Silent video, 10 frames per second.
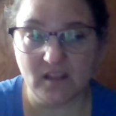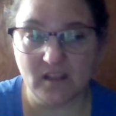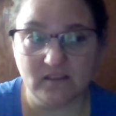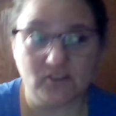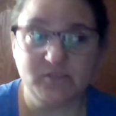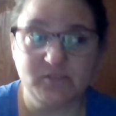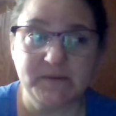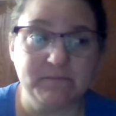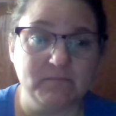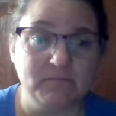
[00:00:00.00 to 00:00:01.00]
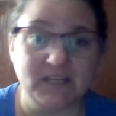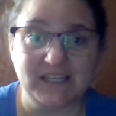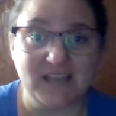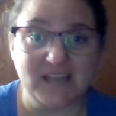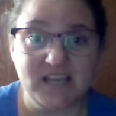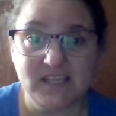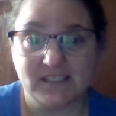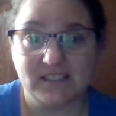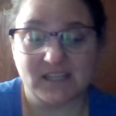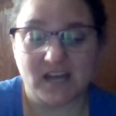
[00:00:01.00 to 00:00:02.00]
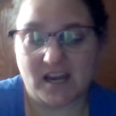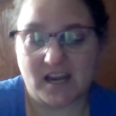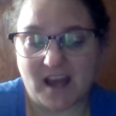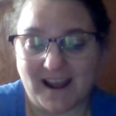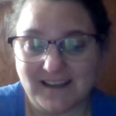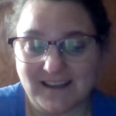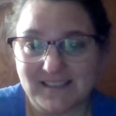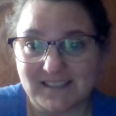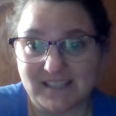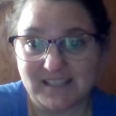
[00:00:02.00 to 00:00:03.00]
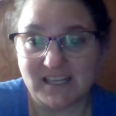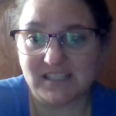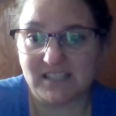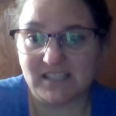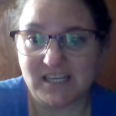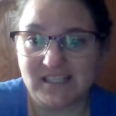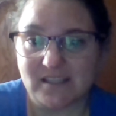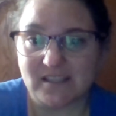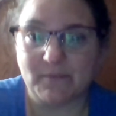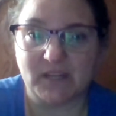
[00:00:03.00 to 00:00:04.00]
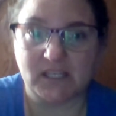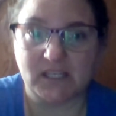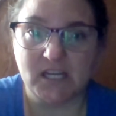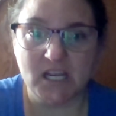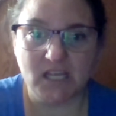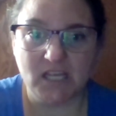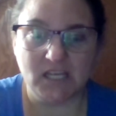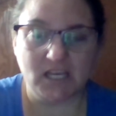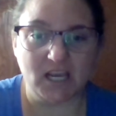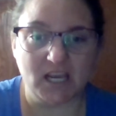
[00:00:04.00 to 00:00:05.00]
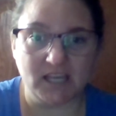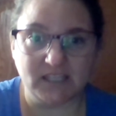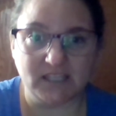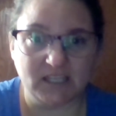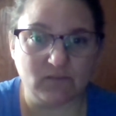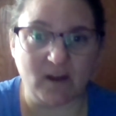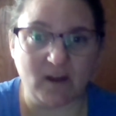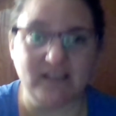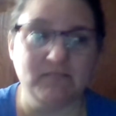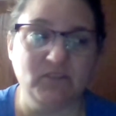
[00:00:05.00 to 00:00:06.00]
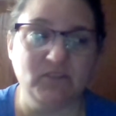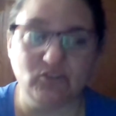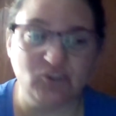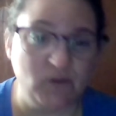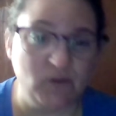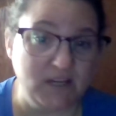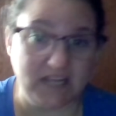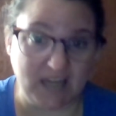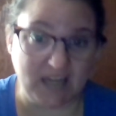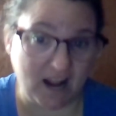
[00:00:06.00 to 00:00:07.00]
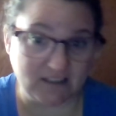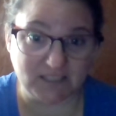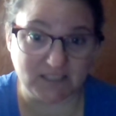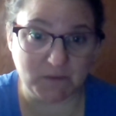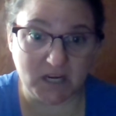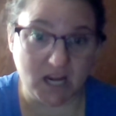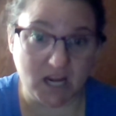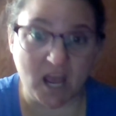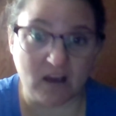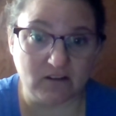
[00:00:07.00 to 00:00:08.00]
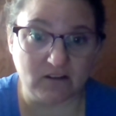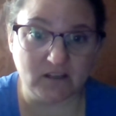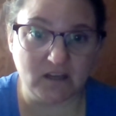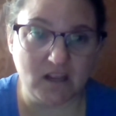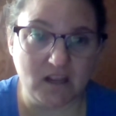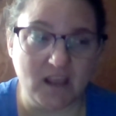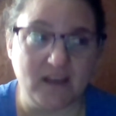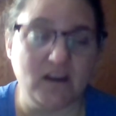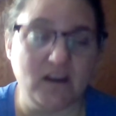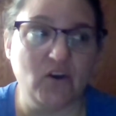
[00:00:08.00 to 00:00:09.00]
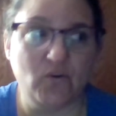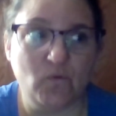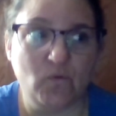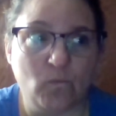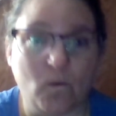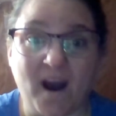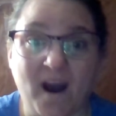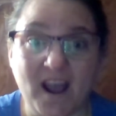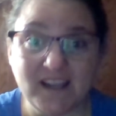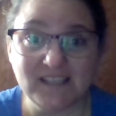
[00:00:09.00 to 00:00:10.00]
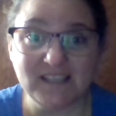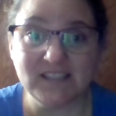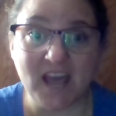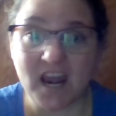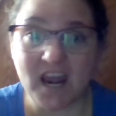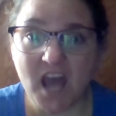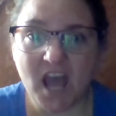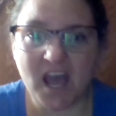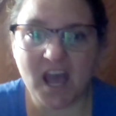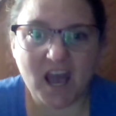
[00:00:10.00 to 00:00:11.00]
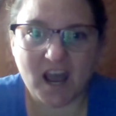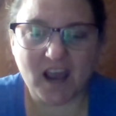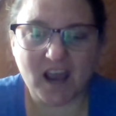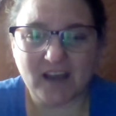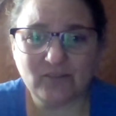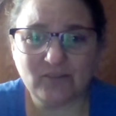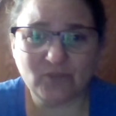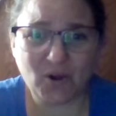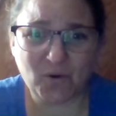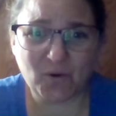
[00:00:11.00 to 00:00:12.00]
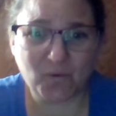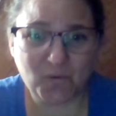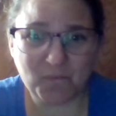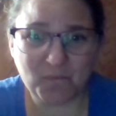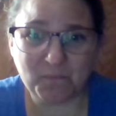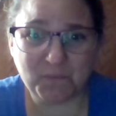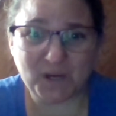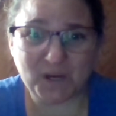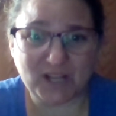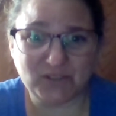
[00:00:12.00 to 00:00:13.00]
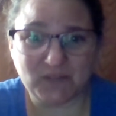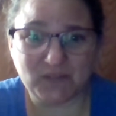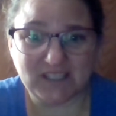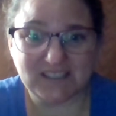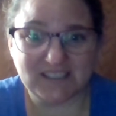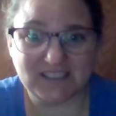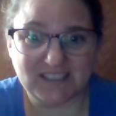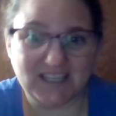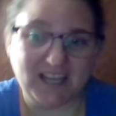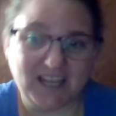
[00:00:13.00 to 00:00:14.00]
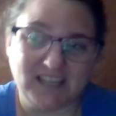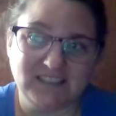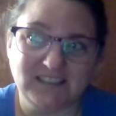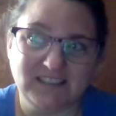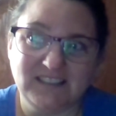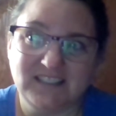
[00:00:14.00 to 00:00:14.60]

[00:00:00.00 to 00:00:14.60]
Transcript: There's been many days that I can sit and eat something, and then right in the middle of chewing it, I have to spit it out. And why is that? I don't know, but I do it. And